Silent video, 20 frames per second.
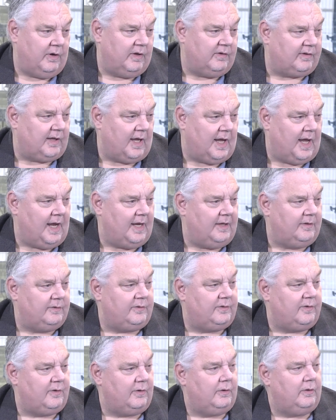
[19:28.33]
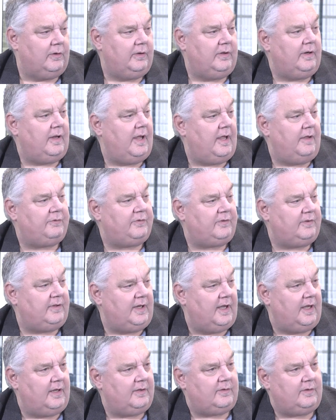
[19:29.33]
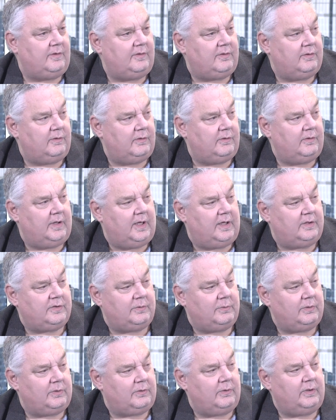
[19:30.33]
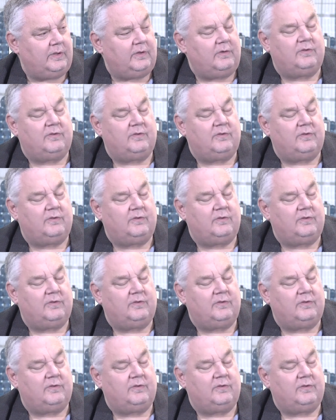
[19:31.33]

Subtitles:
as high as third in FCS and total national recruiting.